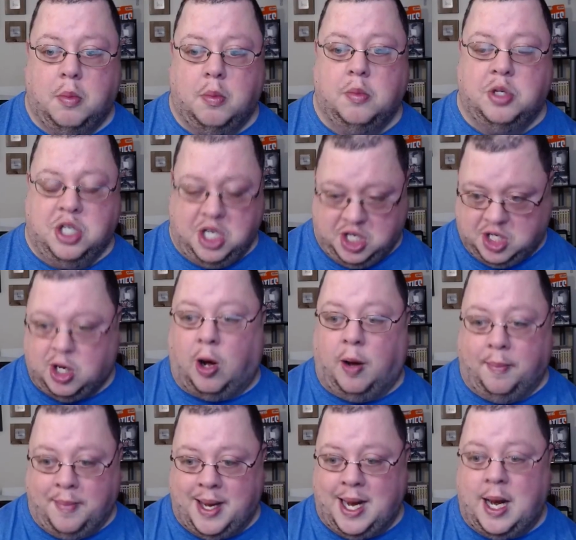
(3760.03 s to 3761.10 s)
She's taught
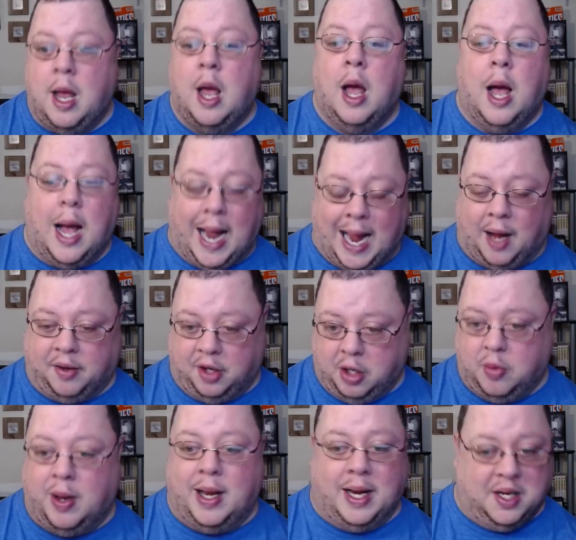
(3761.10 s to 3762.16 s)
me how to do
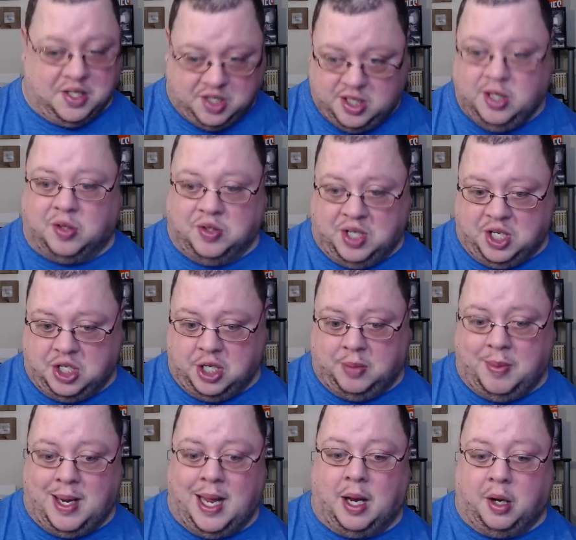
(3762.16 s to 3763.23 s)
it. It is still teaching
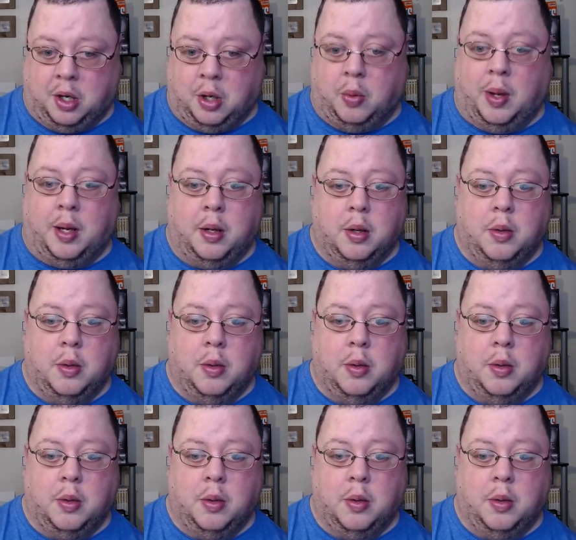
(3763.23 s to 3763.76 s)
me how to do it.